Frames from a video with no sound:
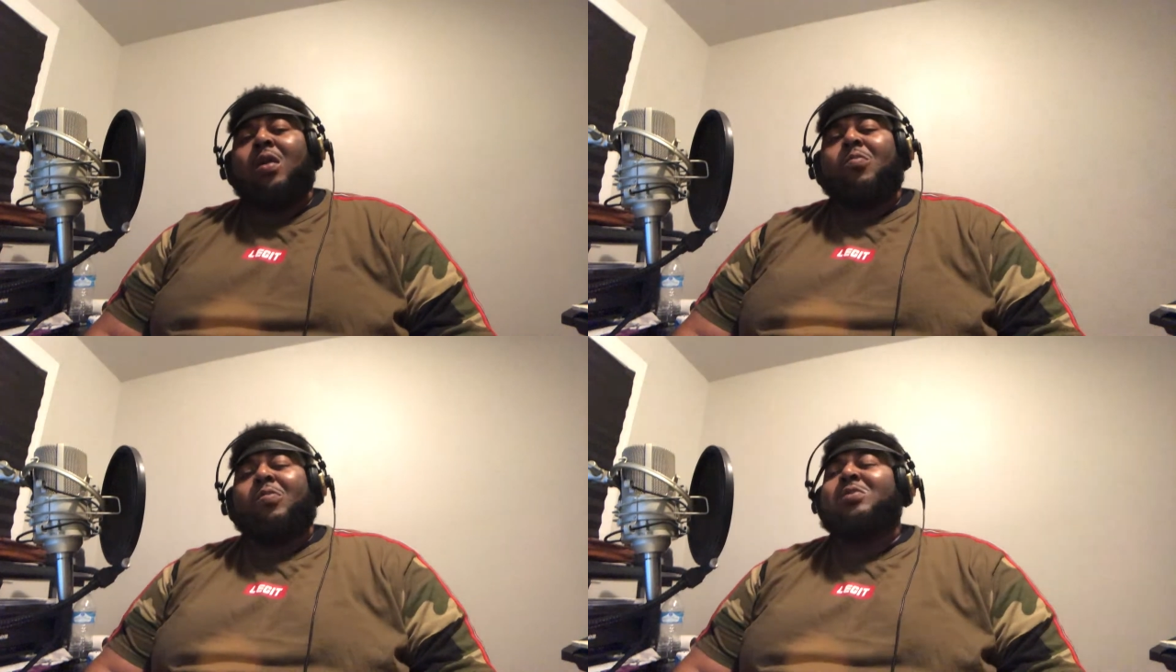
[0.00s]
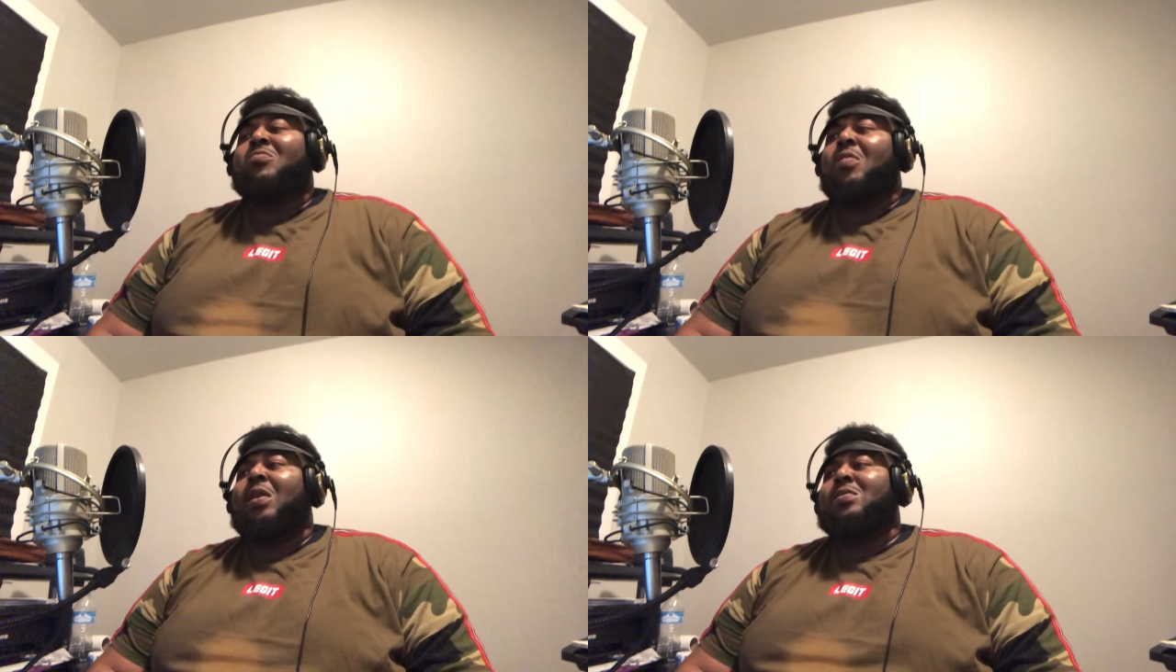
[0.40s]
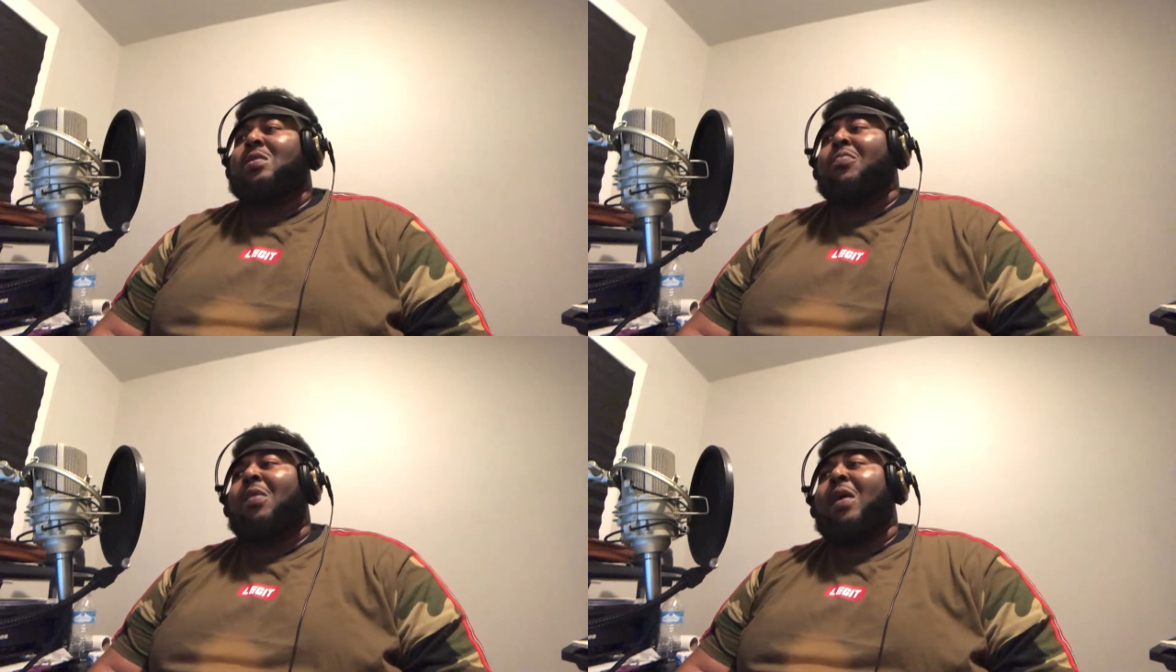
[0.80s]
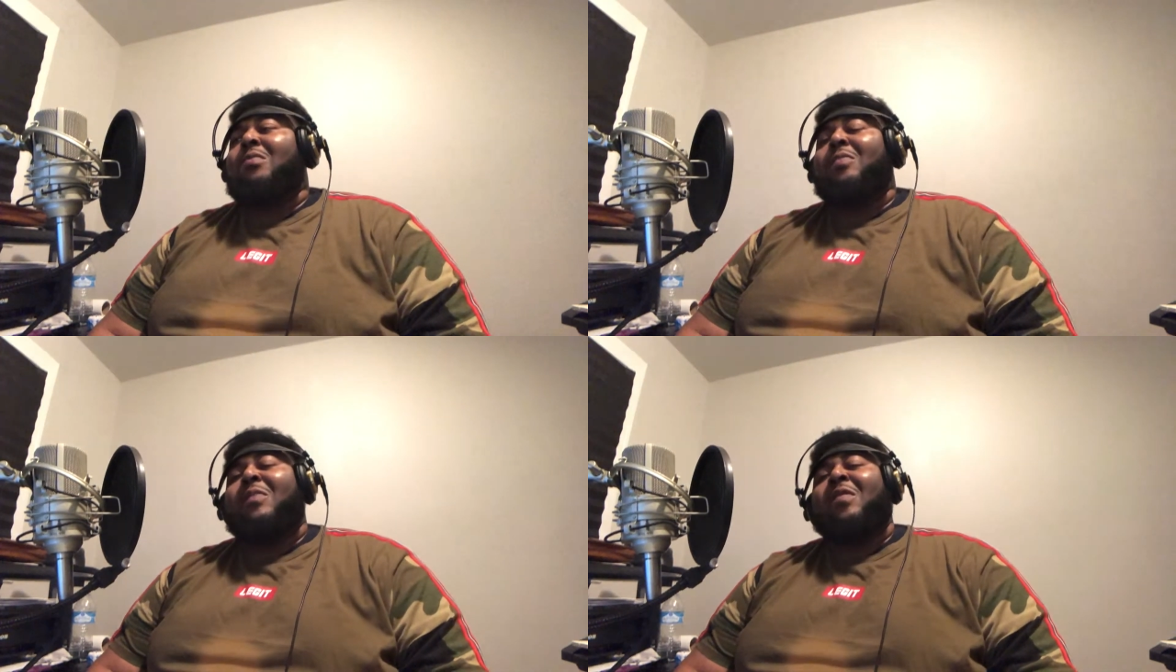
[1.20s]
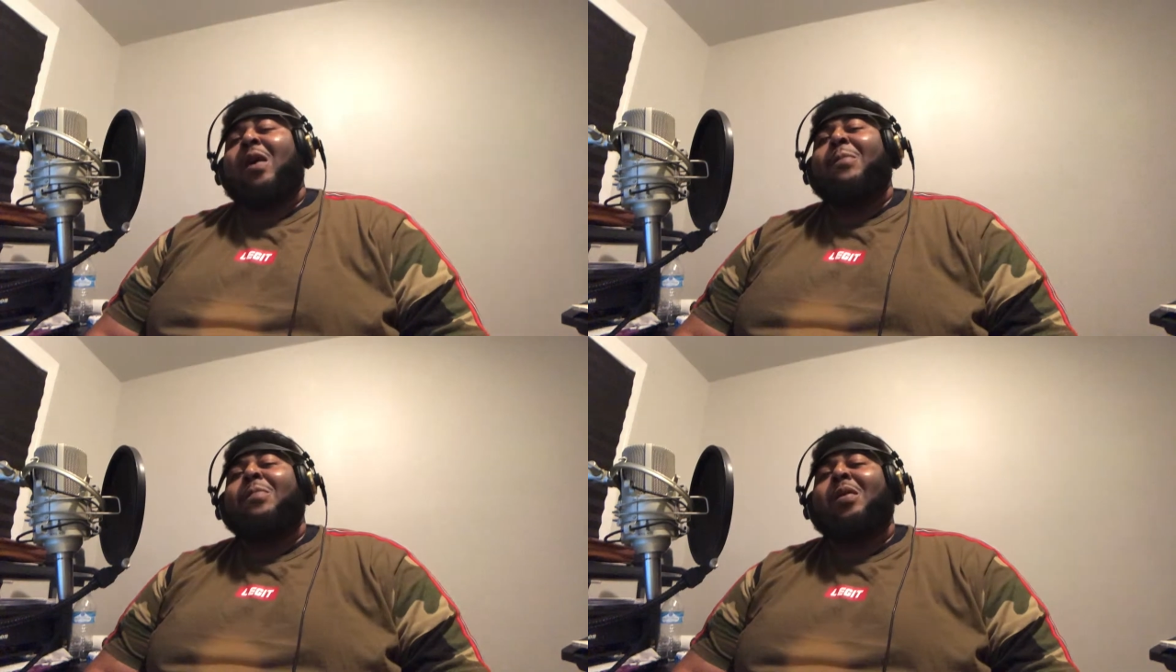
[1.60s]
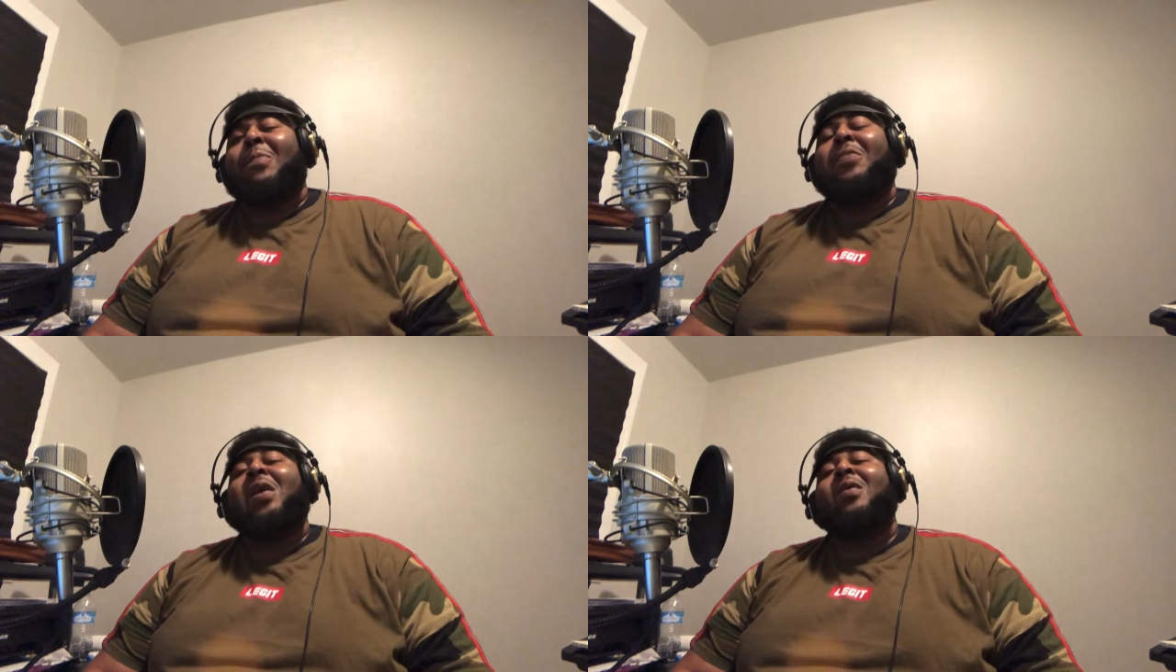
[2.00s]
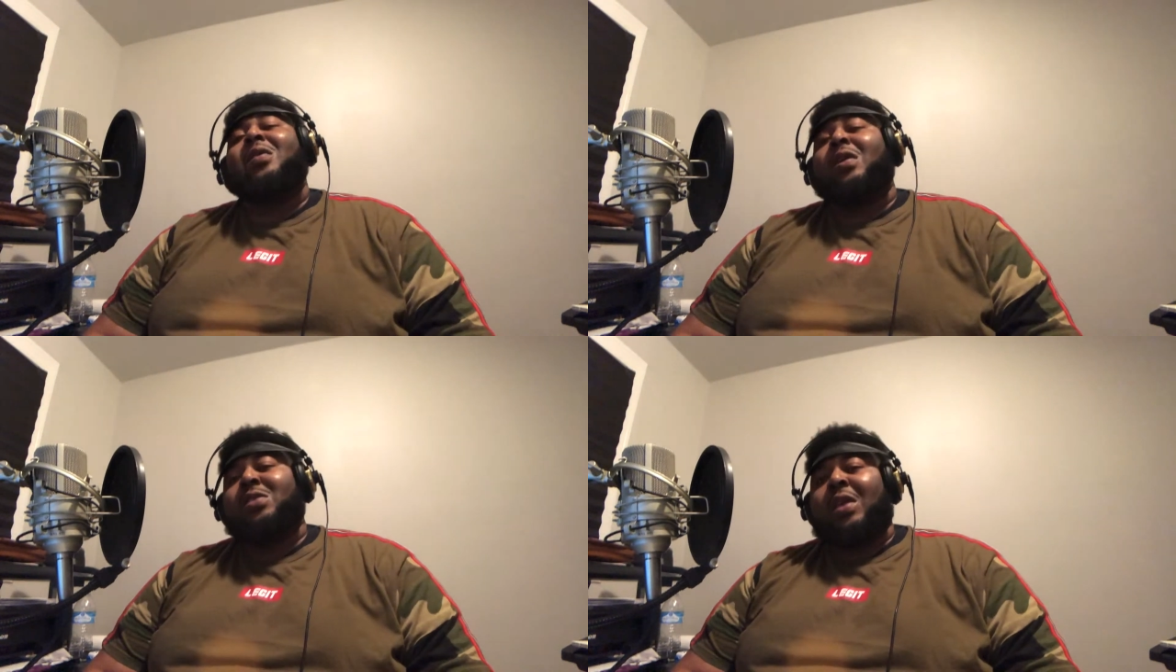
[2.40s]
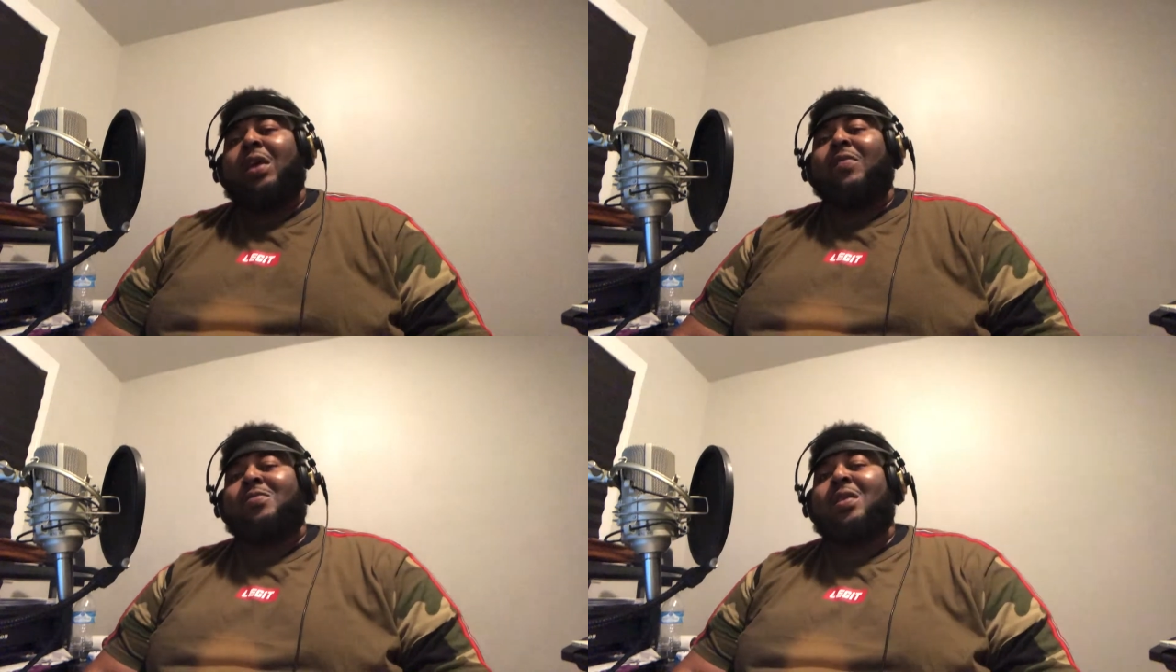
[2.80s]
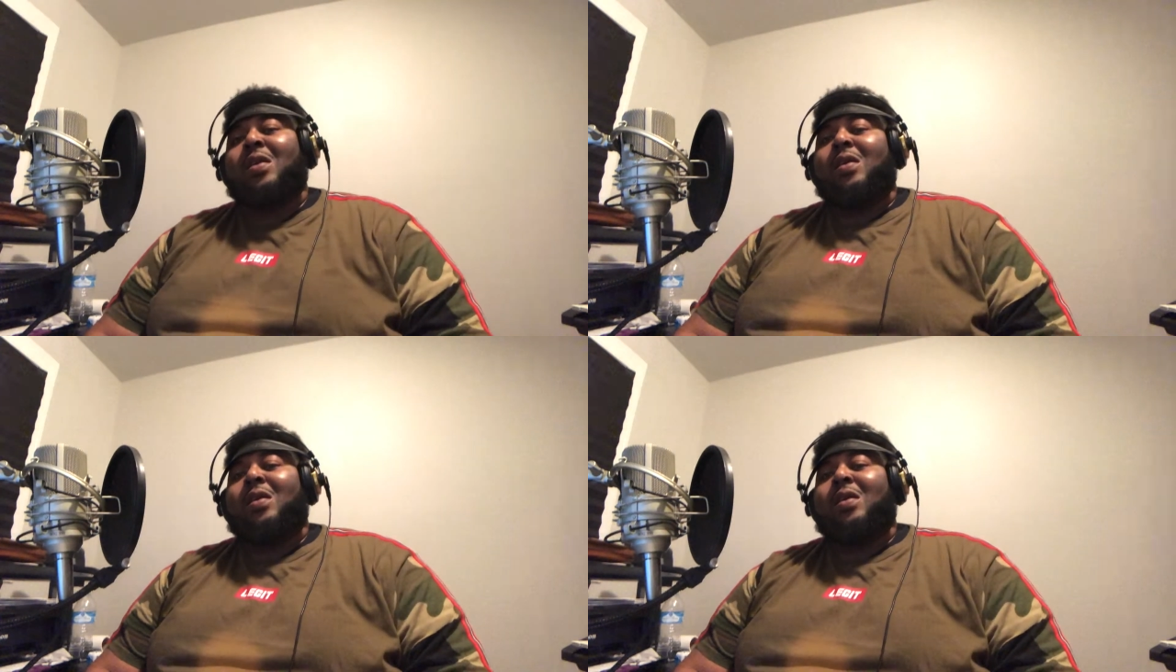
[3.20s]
which was the problem of comparing ourselves